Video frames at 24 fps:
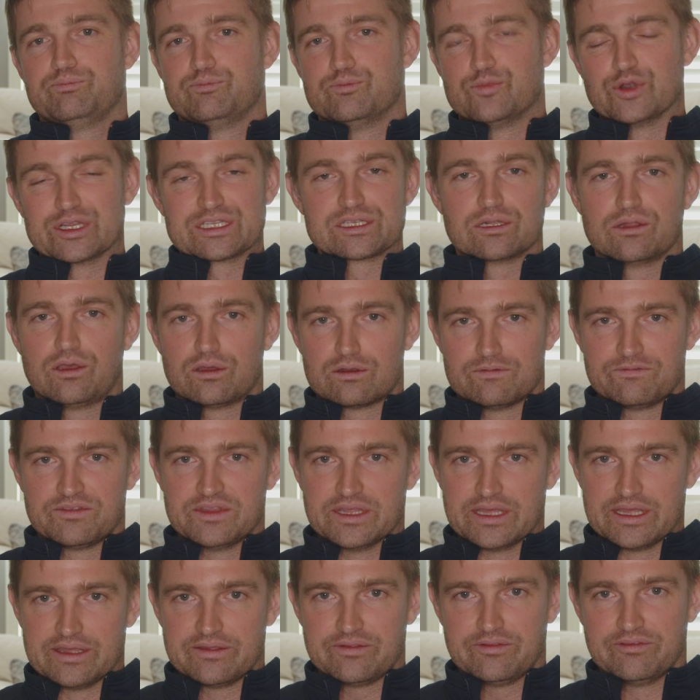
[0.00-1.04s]
brings a lot of
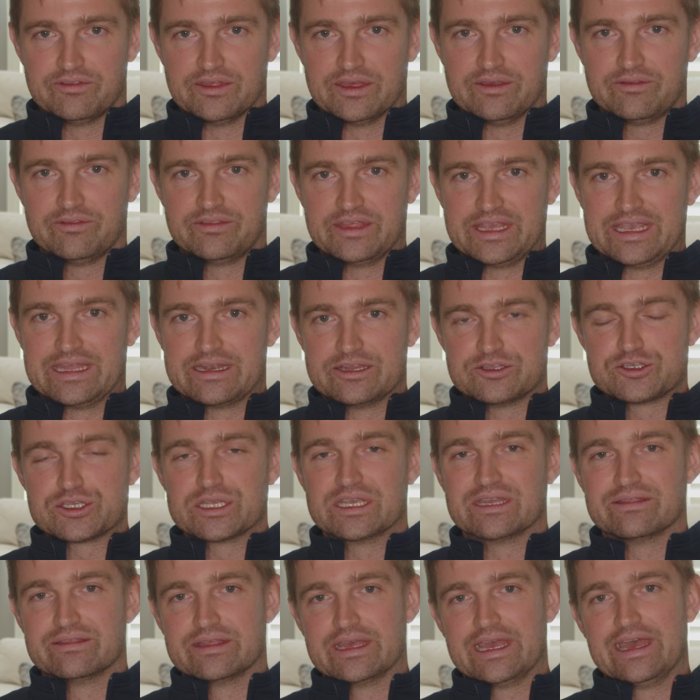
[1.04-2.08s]
the the, the
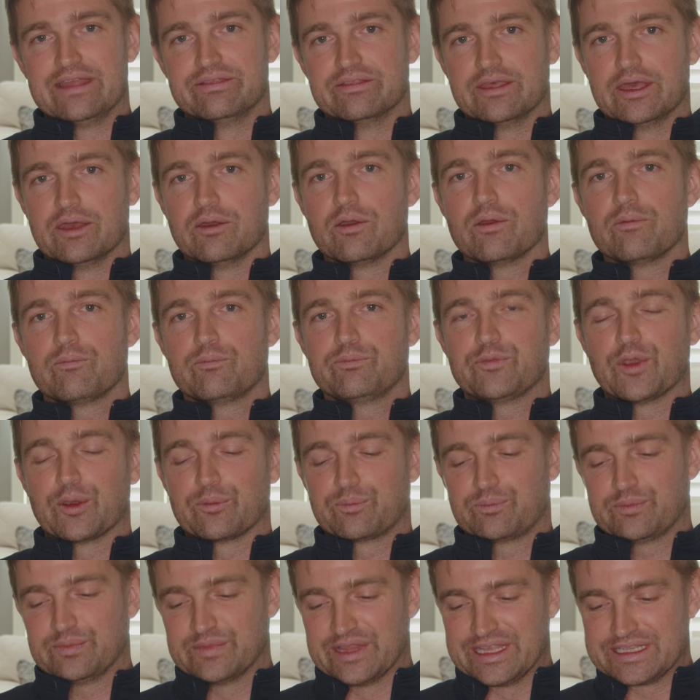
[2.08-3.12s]
energy and the and the you know
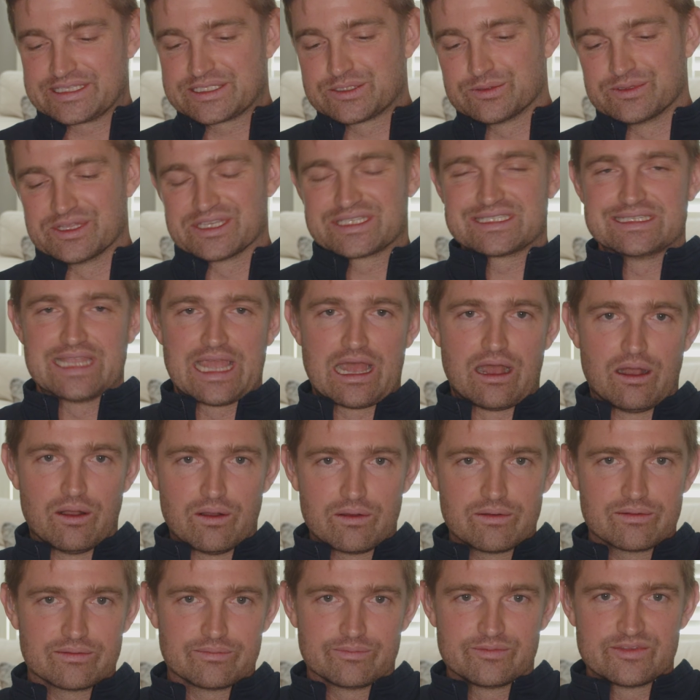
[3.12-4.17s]
let's do this
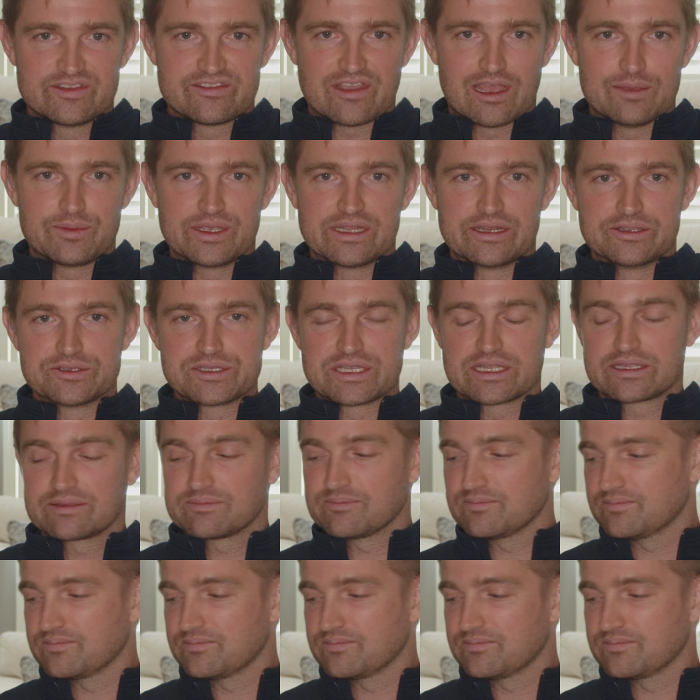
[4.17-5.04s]
now type energy.